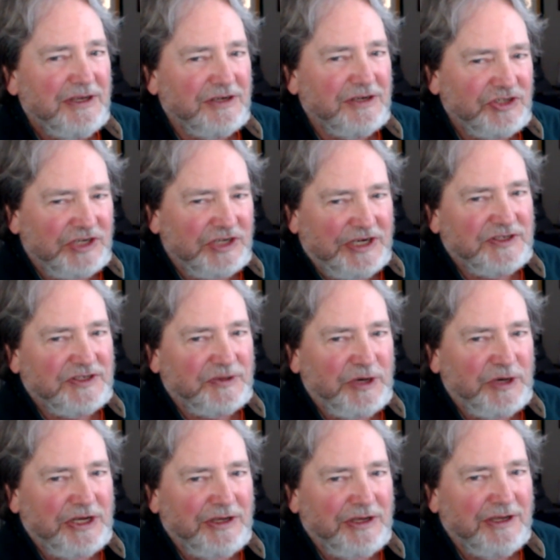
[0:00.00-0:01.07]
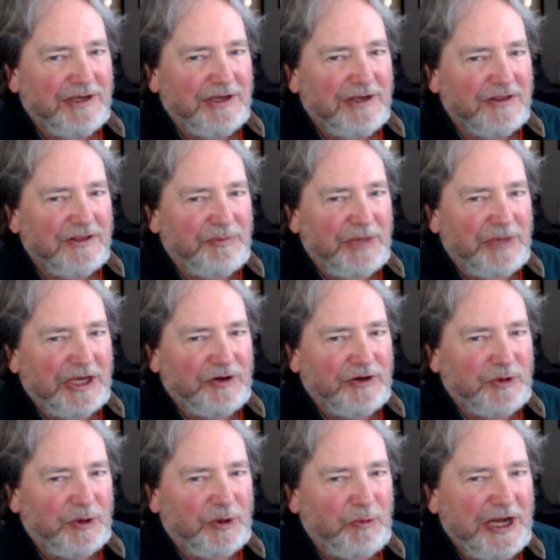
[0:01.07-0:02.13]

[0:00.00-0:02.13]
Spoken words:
to chase away the men who were